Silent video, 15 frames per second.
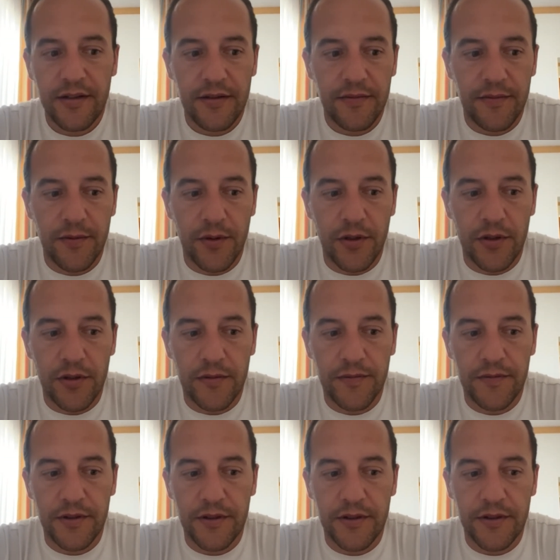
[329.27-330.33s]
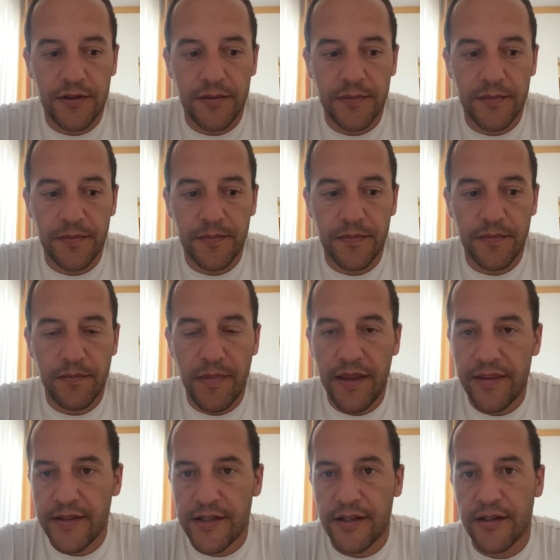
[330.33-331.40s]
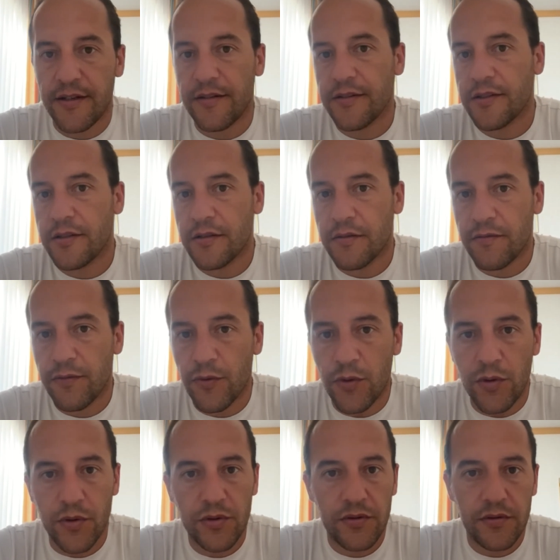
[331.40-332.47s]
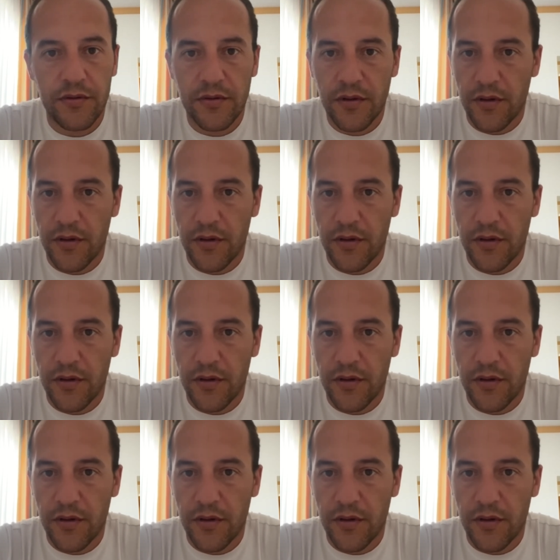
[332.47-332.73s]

full of medicines, food,